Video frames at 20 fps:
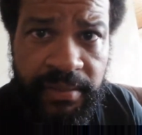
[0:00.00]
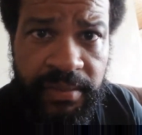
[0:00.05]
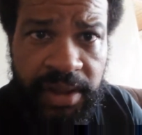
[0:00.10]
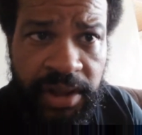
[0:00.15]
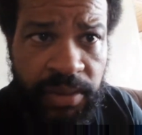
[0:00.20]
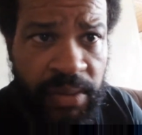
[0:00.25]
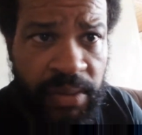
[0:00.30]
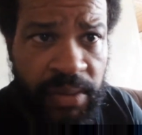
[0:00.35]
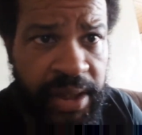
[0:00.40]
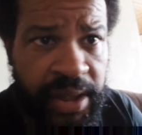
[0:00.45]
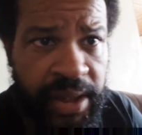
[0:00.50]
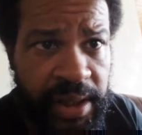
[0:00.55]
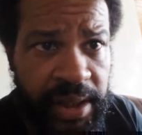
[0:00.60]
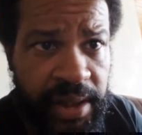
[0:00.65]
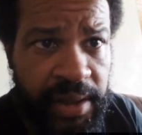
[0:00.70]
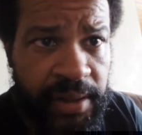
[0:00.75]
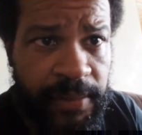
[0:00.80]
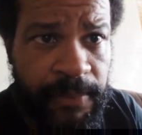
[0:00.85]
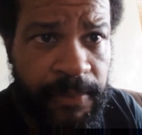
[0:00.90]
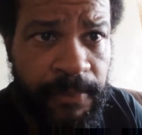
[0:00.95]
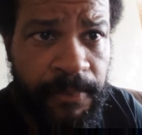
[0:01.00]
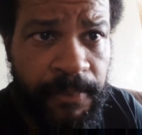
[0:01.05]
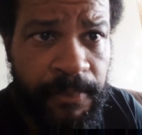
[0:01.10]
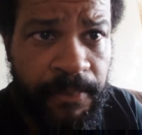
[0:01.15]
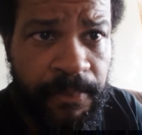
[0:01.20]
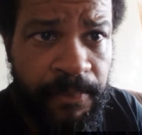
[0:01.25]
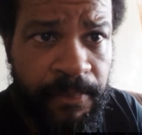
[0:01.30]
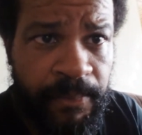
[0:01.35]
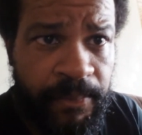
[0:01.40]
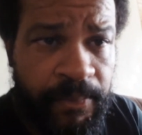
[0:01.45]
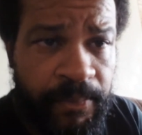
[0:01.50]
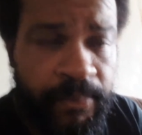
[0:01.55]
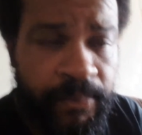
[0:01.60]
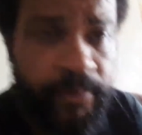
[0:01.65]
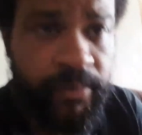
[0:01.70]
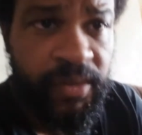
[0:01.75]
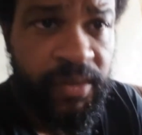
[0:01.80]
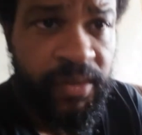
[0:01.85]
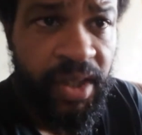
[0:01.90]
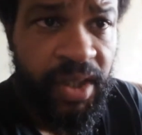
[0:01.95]
That's what it is.
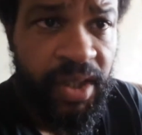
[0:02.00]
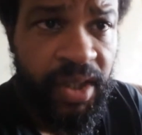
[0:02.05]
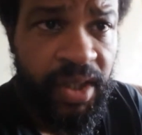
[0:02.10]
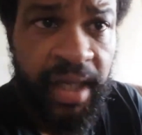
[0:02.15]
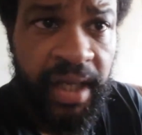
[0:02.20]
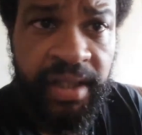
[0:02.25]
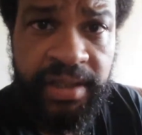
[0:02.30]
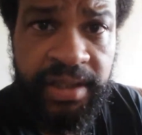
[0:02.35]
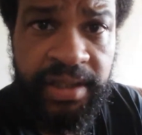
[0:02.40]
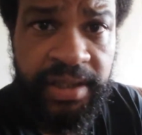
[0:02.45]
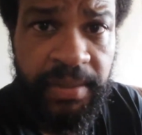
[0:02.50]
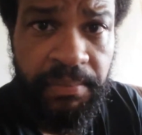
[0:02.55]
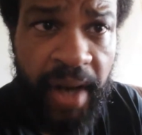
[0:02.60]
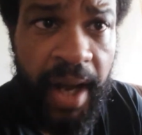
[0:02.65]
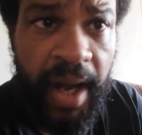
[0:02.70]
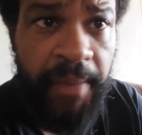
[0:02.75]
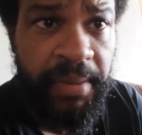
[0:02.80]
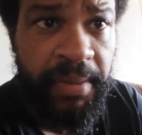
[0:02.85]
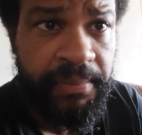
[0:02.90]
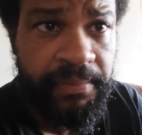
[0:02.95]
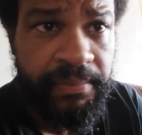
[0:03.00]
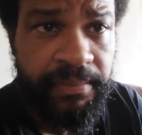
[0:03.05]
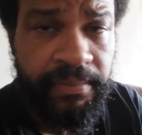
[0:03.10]
Michael Hunter is a problem.